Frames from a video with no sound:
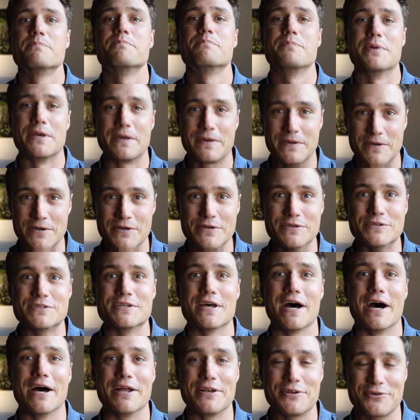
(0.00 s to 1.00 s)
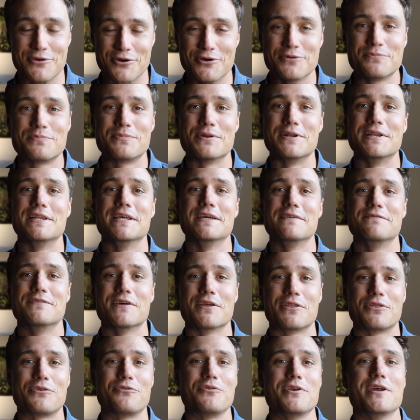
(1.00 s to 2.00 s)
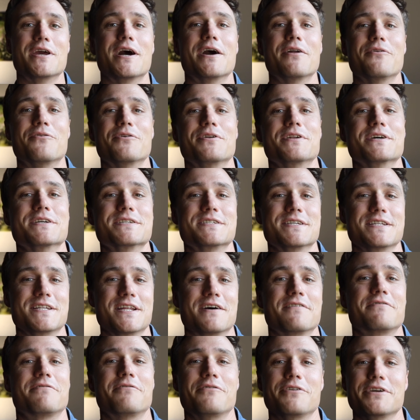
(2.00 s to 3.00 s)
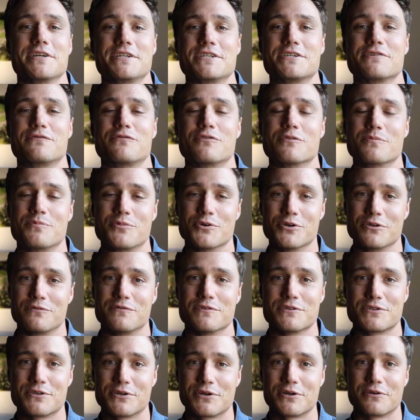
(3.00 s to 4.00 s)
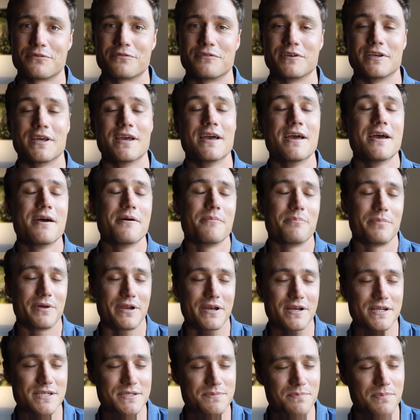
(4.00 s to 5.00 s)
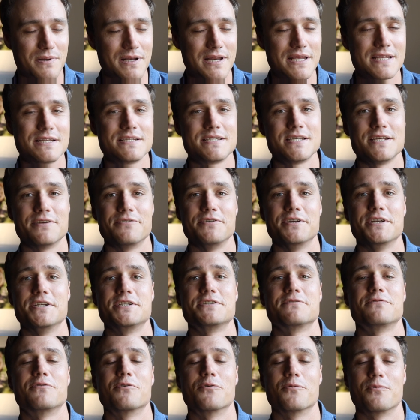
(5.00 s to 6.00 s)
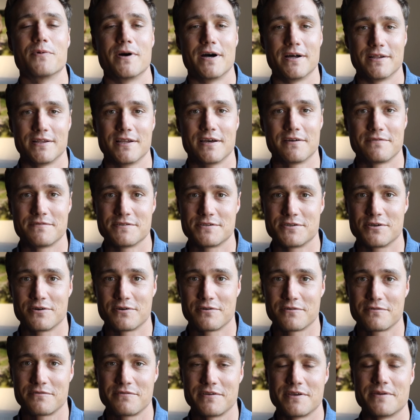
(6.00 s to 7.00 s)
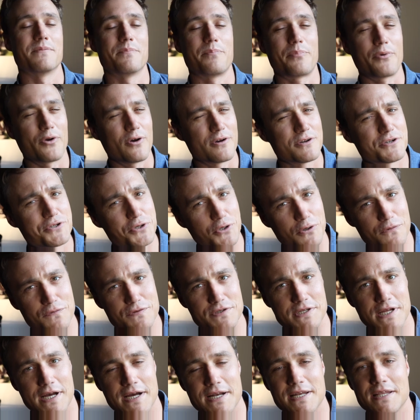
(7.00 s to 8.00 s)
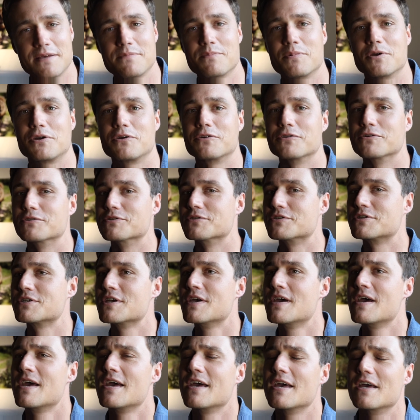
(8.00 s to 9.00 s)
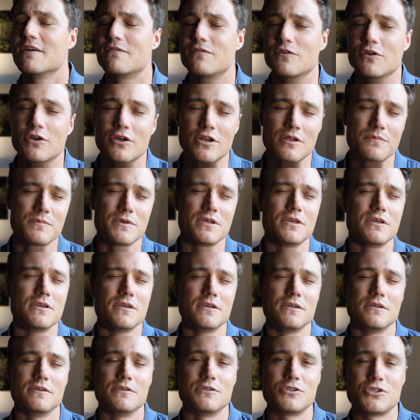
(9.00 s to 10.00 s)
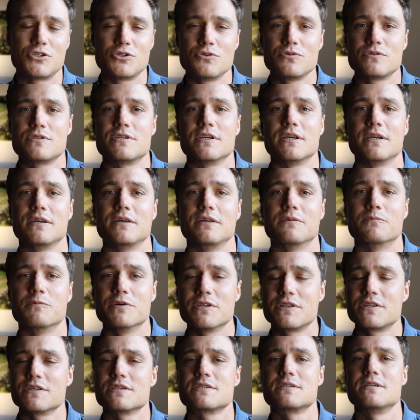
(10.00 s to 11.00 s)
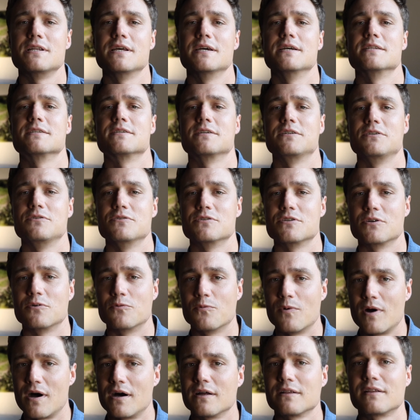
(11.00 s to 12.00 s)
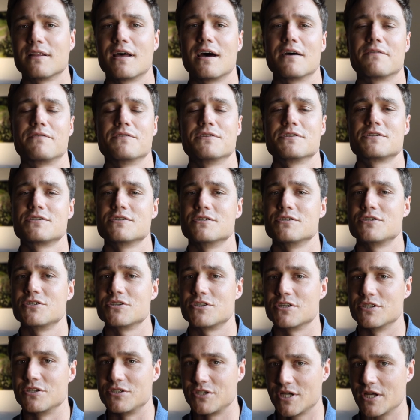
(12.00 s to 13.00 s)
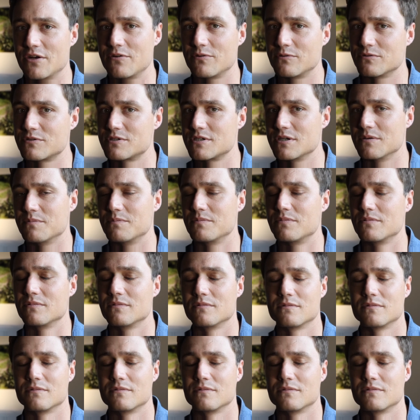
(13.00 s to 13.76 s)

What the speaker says: because I don't believe that 300 is enough reach for bird photography, but it is plenty reach for wildlife photography. Branching off slightly, because if you're going to be shooting with this lens and using wildlife, and this is just a general tip